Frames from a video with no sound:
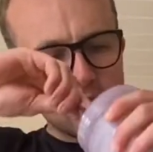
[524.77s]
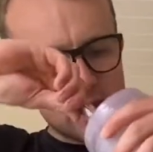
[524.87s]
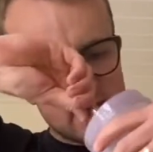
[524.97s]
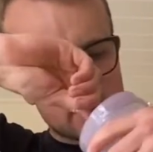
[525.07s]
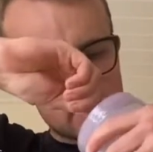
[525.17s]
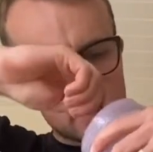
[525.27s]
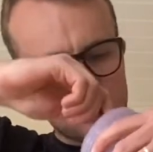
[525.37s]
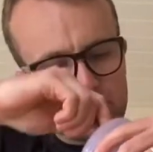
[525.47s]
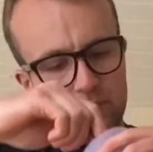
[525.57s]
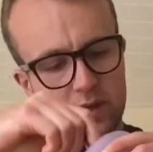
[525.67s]
is
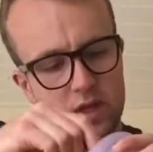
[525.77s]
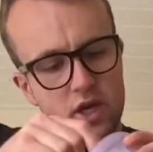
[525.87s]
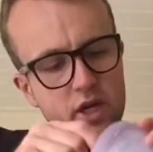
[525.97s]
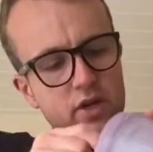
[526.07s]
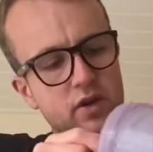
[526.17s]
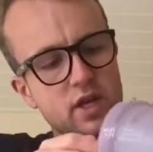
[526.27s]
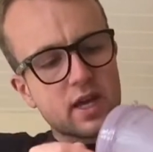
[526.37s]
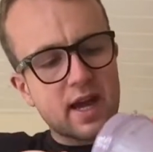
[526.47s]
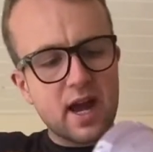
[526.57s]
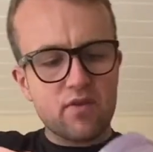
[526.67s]
that you
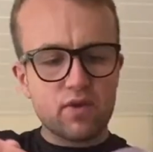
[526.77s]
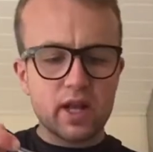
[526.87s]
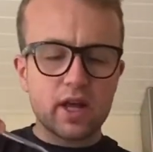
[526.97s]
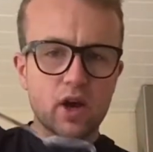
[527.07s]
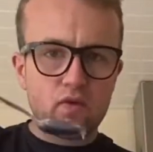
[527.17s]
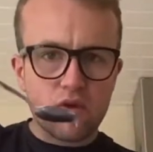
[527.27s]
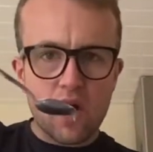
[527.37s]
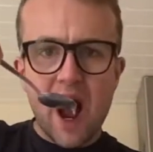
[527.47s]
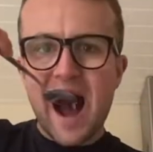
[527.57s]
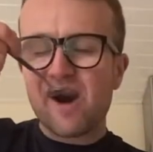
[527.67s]
can't really go wrong.